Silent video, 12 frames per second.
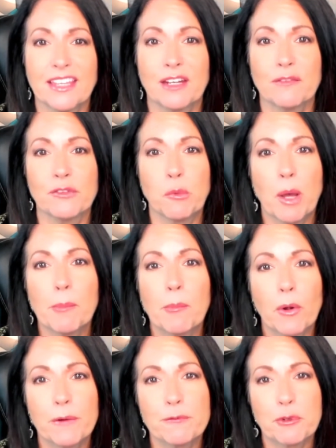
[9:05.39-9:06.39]
And if you want
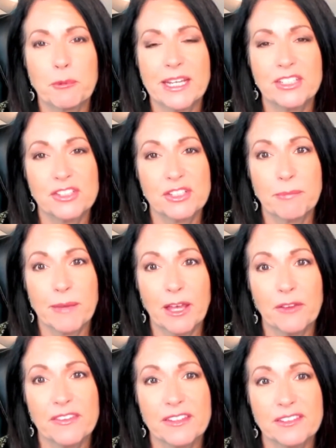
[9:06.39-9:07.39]
more information
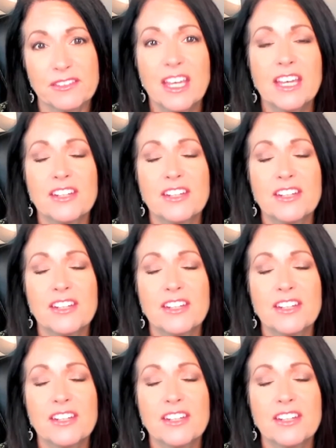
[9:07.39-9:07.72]
about this,